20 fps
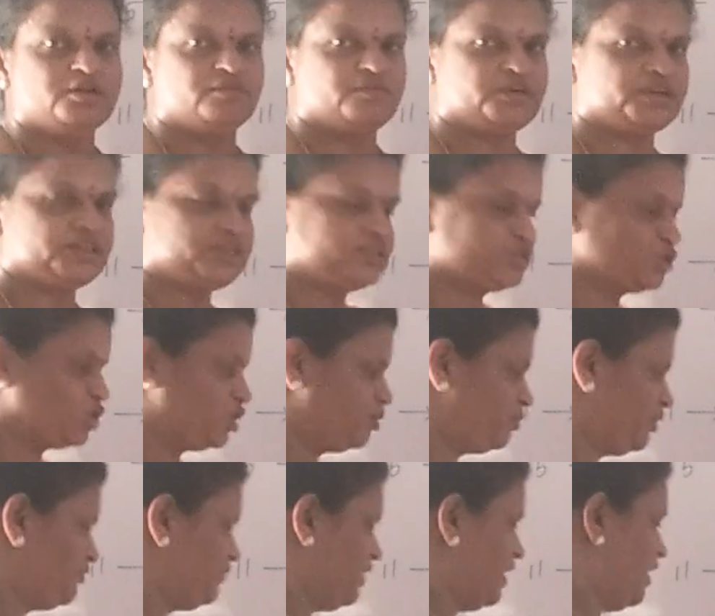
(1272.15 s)
For this
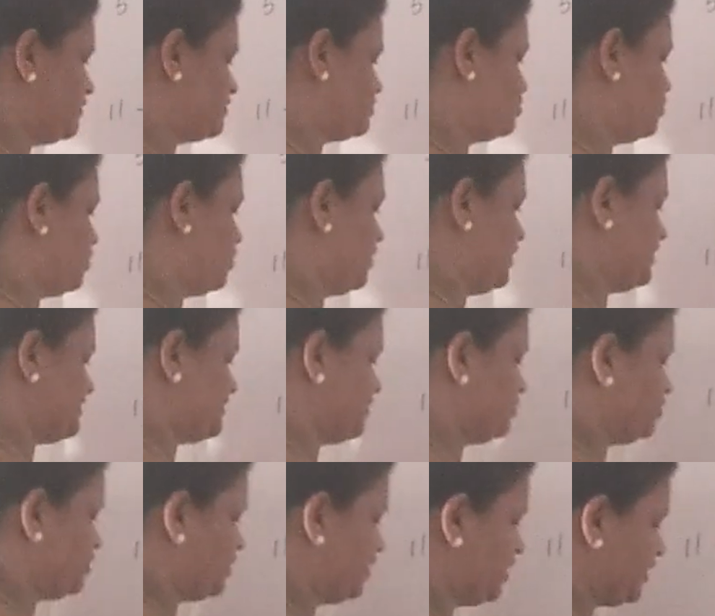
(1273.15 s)
chromium, we have small
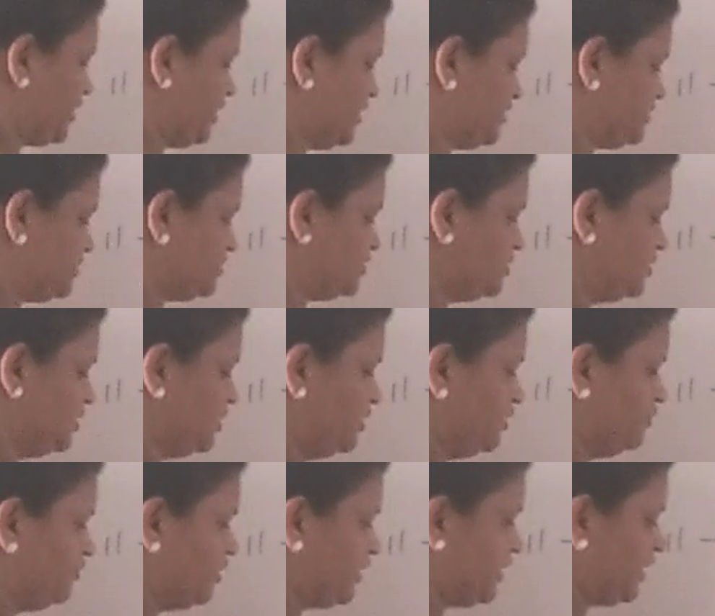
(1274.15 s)
exceptional case.
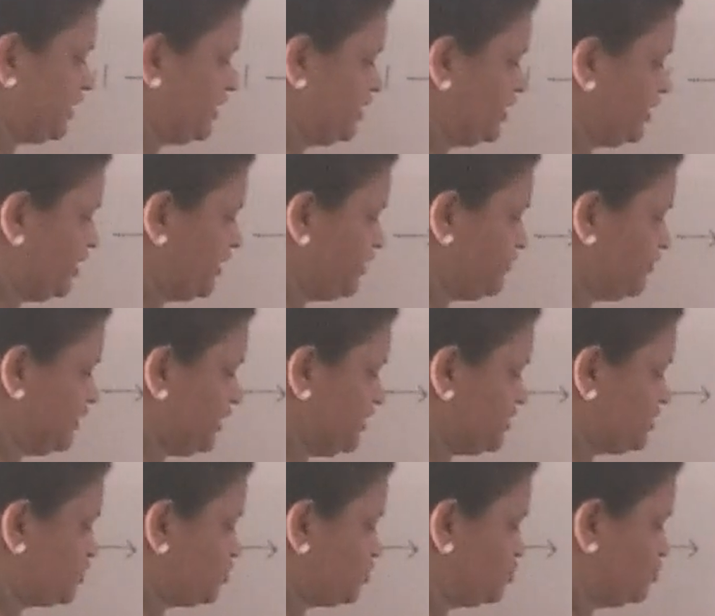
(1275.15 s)
We'll write here
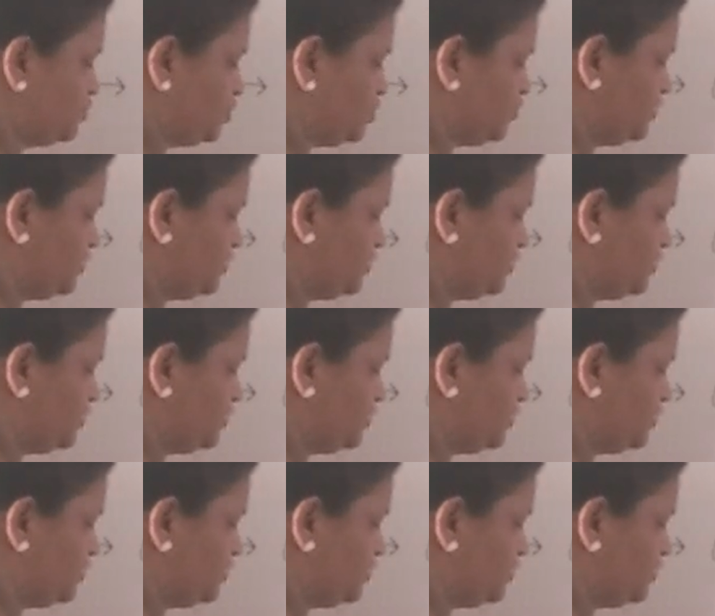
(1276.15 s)
1s2,